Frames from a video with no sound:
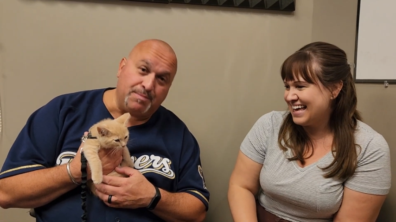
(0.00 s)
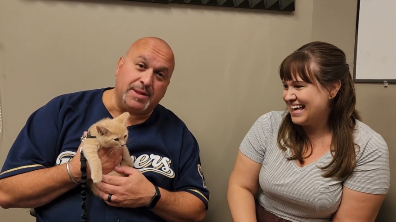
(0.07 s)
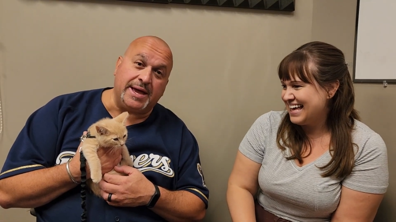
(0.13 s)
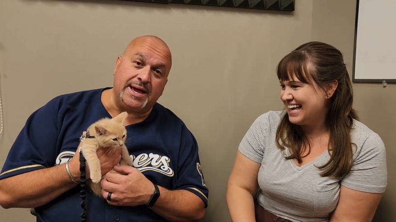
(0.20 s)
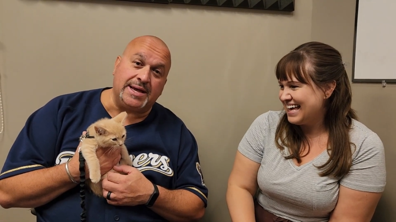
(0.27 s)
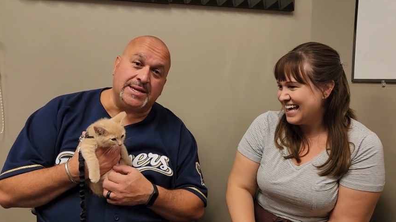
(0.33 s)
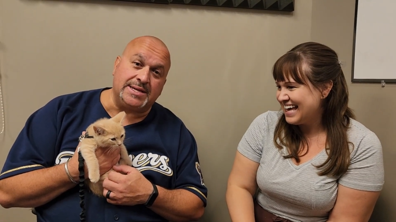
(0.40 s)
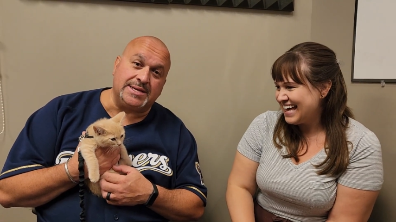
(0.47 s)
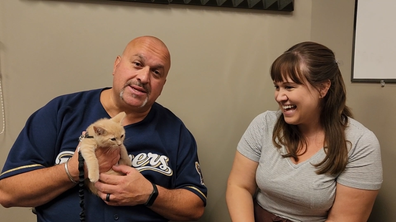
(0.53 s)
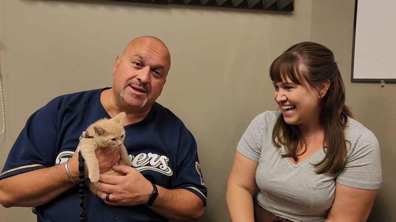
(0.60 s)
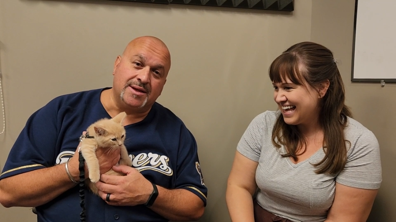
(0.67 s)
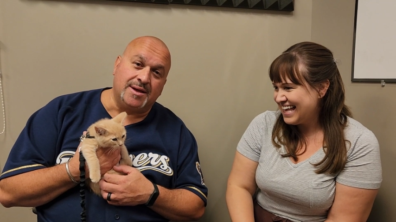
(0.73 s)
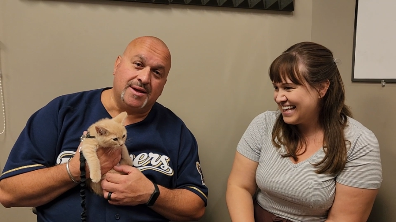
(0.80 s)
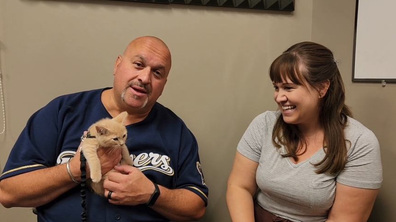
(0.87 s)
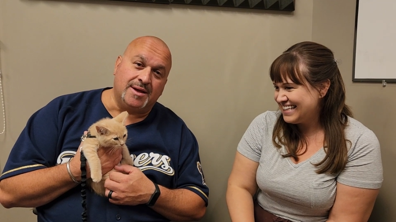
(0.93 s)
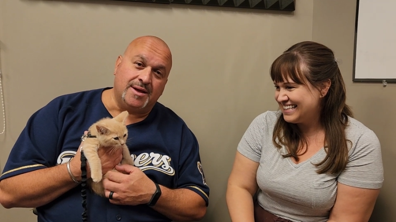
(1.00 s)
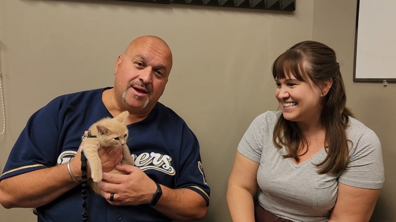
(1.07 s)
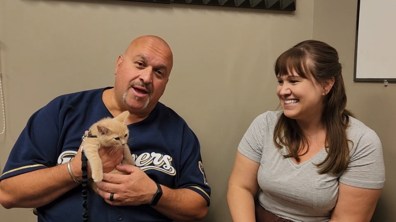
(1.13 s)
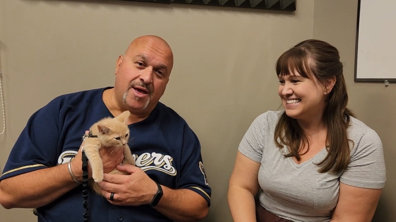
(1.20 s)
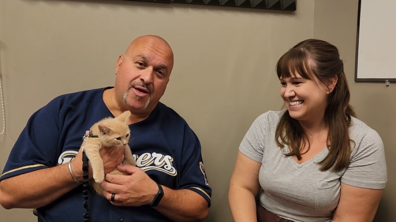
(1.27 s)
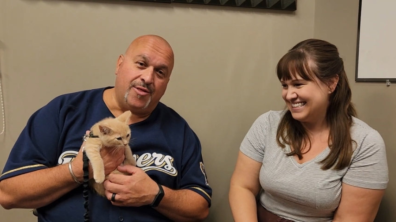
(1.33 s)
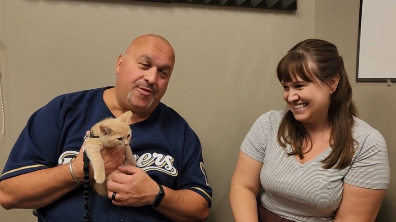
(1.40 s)
Speaker 1: blanks.
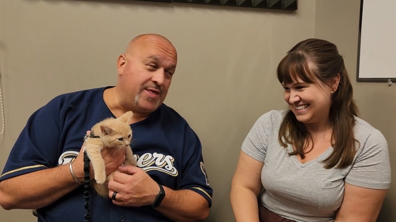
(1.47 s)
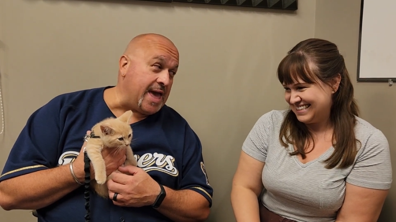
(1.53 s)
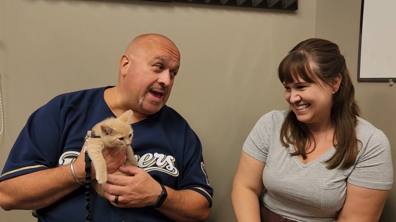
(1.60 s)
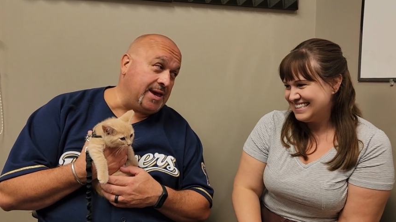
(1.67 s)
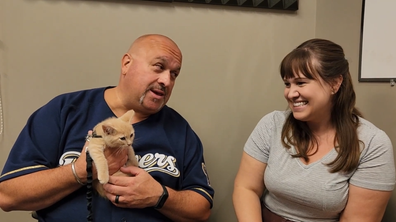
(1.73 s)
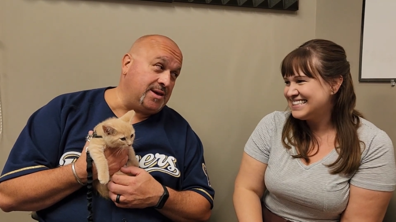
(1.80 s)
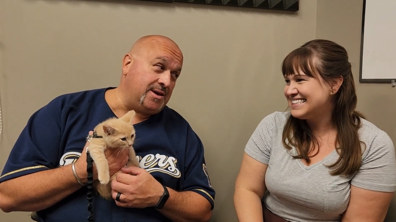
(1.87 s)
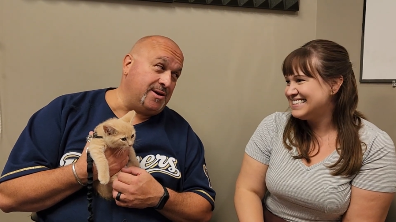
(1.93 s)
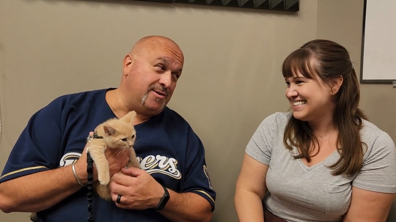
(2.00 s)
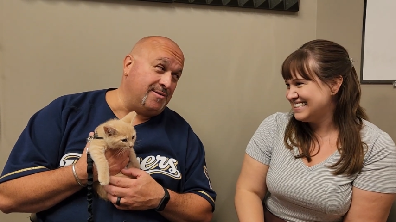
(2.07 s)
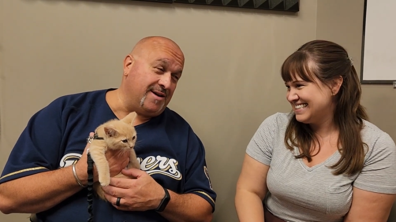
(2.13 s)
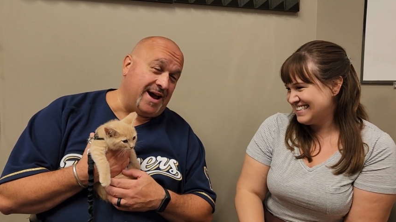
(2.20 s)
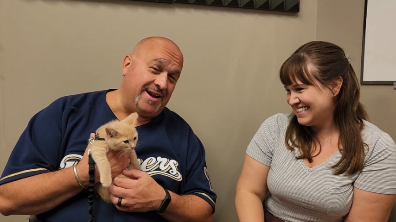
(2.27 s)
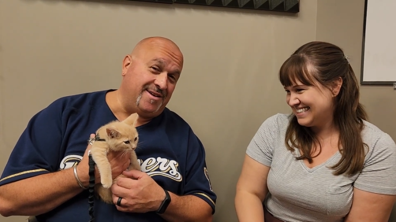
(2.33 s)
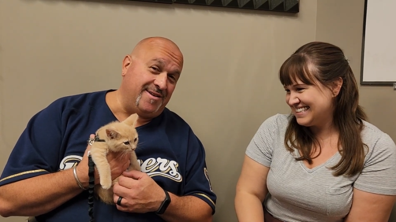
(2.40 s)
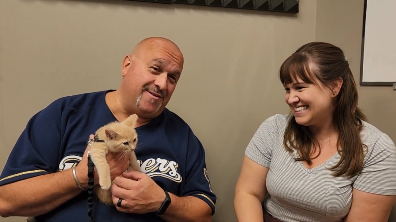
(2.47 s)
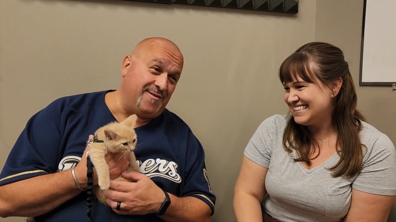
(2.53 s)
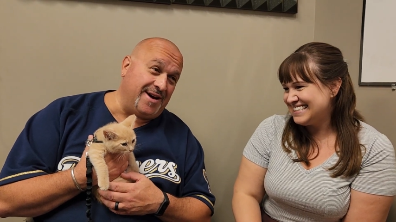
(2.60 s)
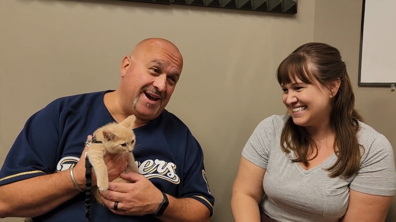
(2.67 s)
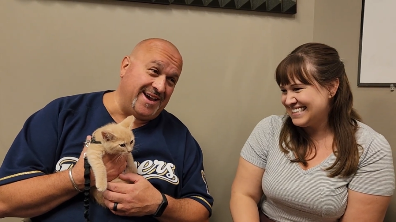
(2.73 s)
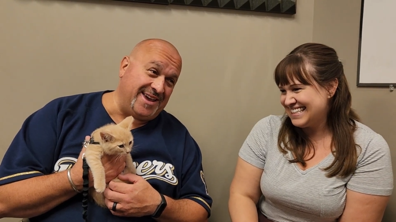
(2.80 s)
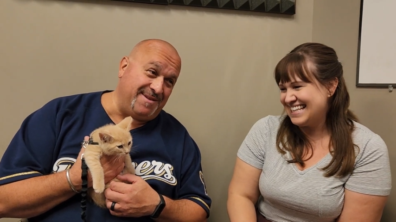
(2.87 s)
Thank you. I don't know
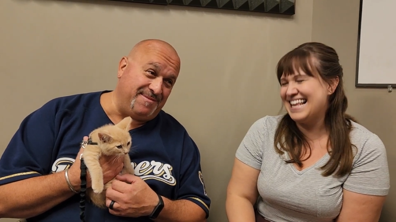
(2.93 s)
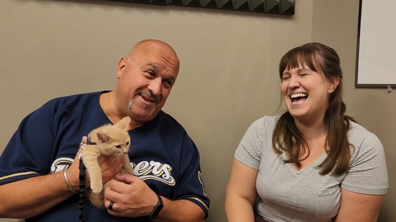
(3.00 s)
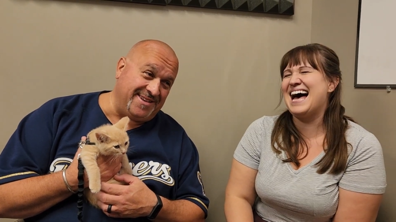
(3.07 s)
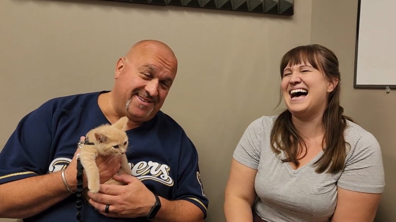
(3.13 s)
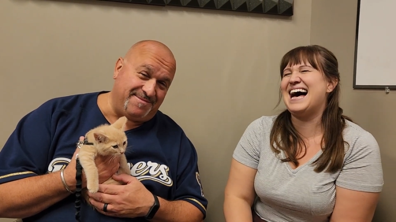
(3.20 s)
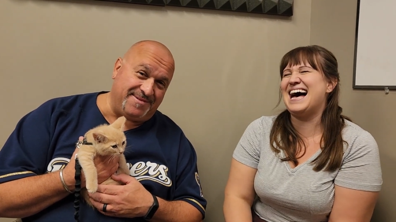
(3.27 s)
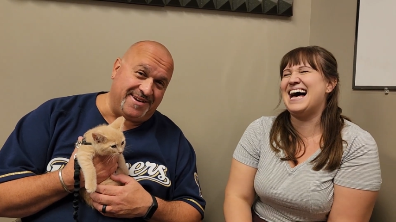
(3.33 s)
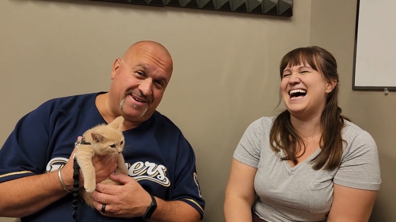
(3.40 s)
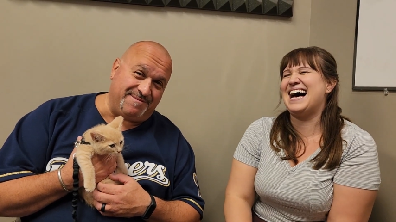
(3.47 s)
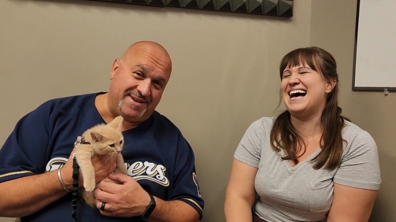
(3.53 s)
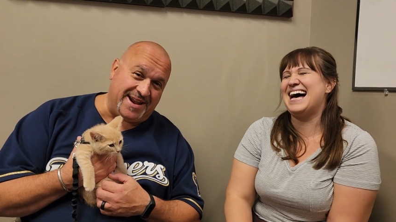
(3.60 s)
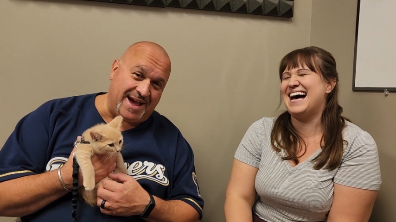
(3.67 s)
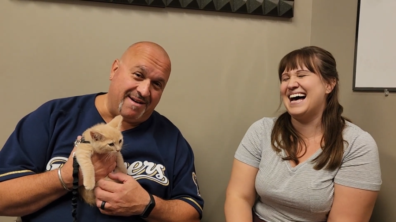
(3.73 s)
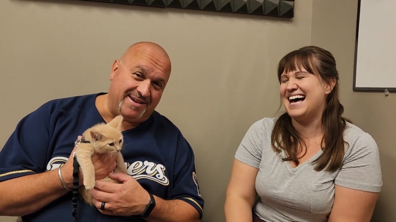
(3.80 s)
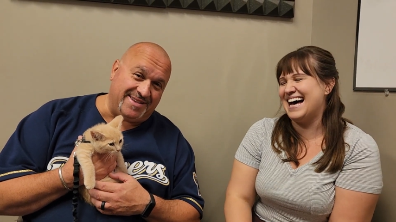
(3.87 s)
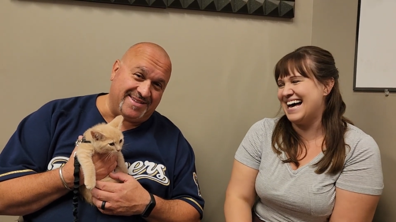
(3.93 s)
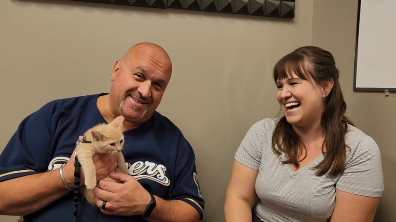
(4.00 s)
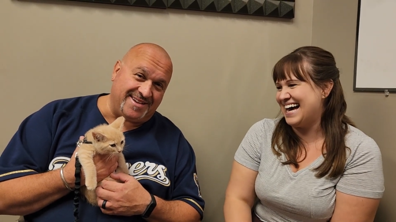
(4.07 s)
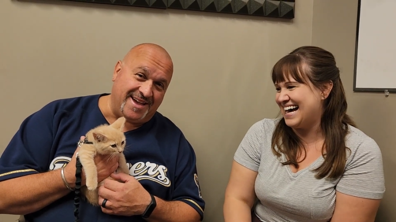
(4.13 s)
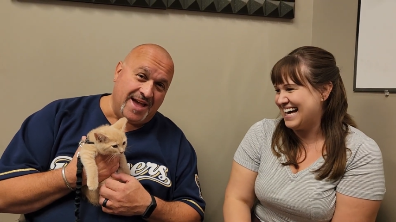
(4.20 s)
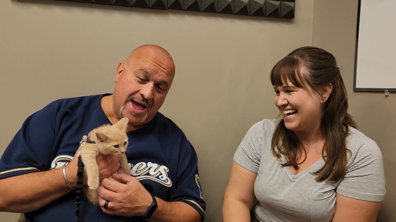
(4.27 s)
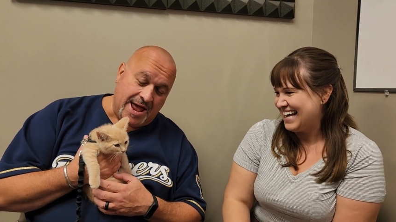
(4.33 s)
why I keep whispering, but now he's
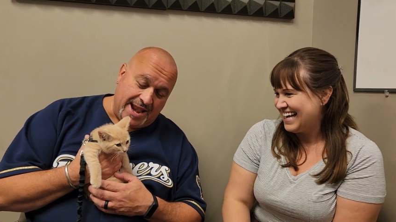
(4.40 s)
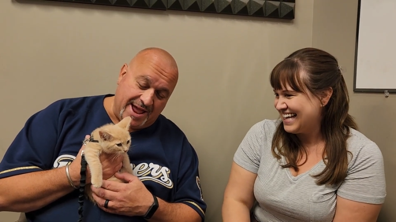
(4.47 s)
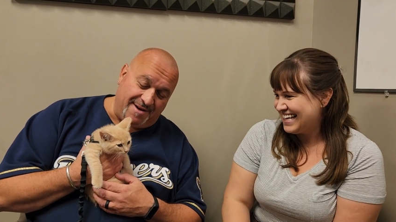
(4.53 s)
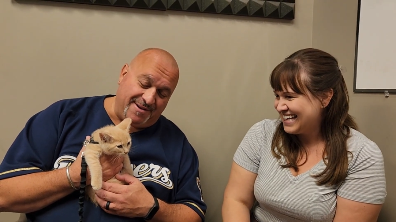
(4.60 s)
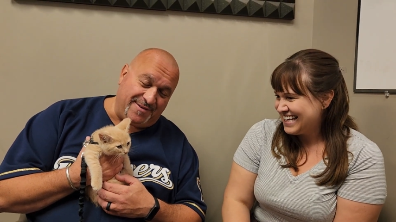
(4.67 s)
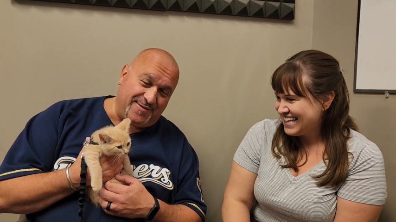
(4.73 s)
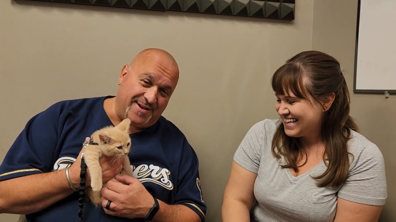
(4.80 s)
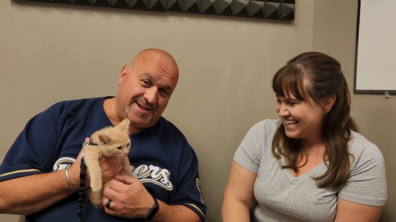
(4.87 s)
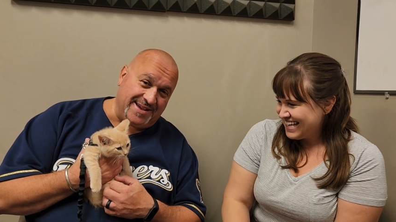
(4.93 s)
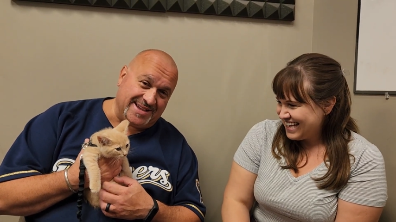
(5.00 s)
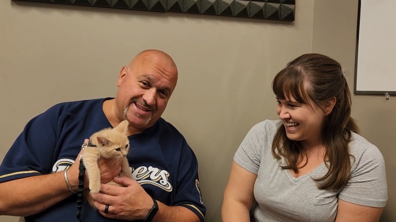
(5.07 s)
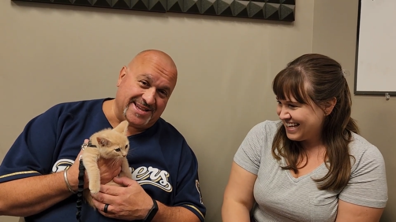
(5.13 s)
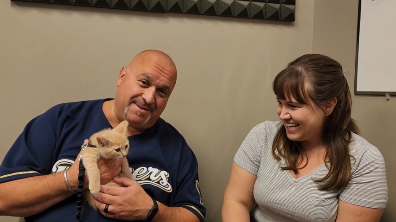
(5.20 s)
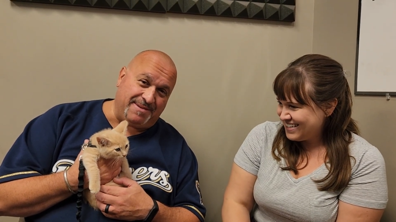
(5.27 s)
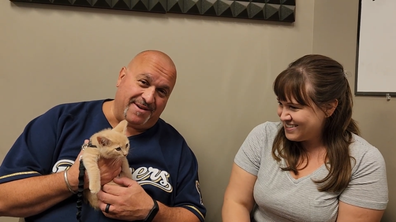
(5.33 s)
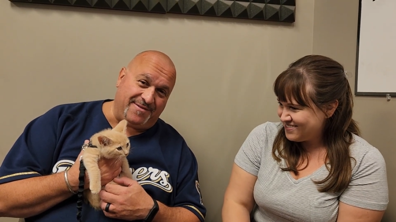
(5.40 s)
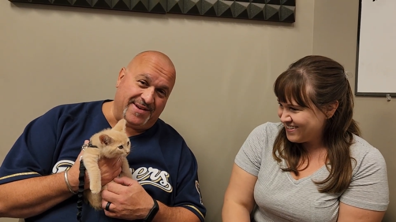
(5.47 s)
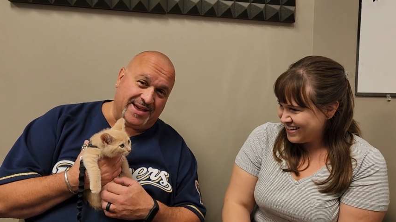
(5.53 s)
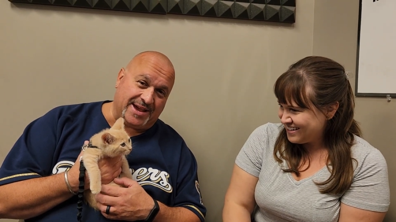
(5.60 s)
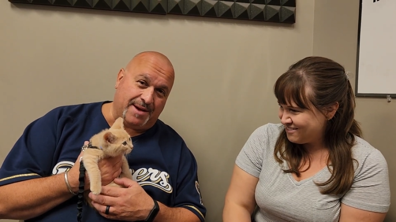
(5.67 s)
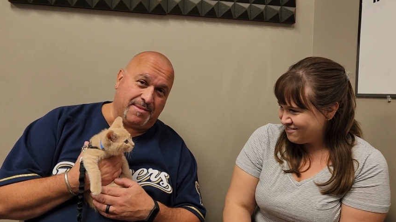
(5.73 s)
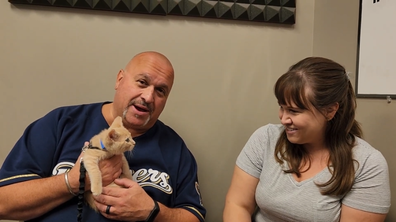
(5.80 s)
now he's falling asleep. He's I feel like I'm